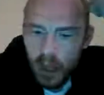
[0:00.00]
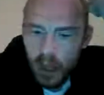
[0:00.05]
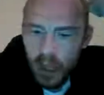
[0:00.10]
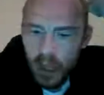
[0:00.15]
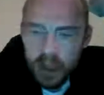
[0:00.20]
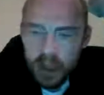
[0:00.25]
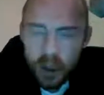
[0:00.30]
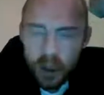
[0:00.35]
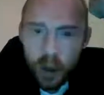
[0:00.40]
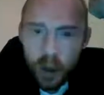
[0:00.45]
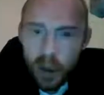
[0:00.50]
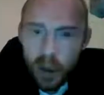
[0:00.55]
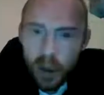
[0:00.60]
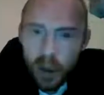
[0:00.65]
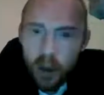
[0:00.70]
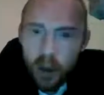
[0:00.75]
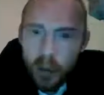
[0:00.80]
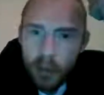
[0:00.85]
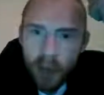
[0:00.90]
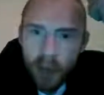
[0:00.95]
it's not going to
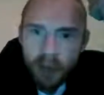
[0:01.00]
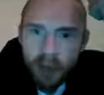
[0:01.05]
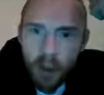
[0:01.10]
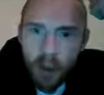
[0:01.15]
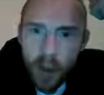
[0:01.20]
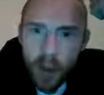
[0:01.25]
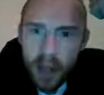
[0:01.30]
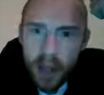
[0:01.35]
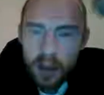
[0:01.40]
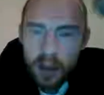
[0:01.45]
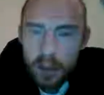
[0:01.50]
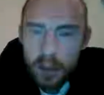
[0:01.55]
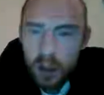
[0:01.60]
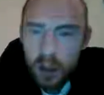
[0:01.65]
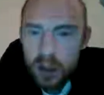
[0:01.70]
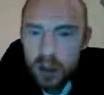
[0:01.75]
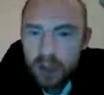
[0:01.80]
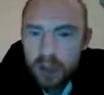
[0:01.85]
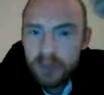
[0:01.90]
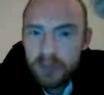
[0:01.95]
come back for a while
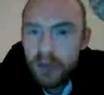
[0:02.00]
because